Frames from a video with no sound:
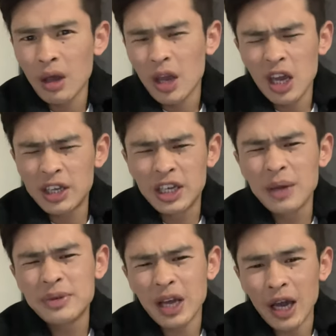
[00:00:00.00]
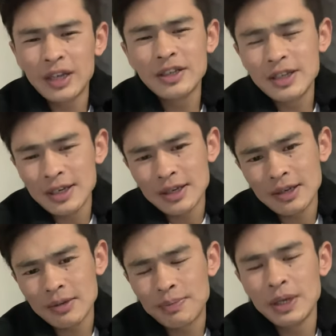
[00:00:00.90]
It gives identity
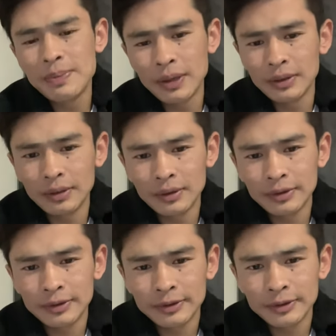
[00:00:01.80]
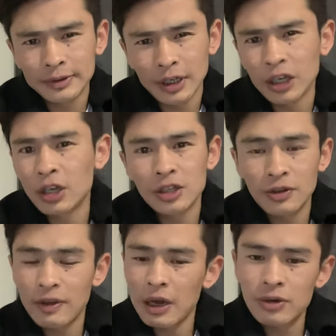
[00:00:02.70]
to people, and culture
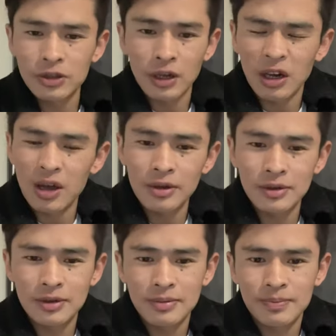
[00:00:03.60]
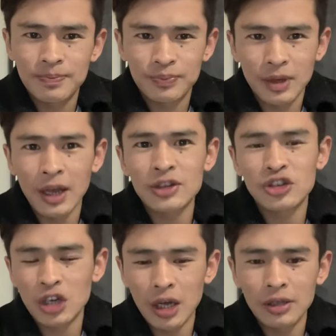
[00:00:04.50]
values are learned as a
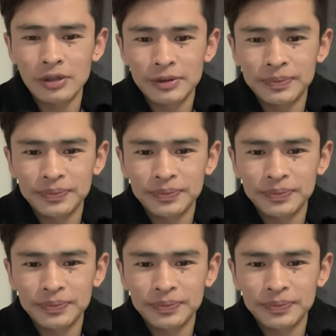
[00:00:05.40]
child.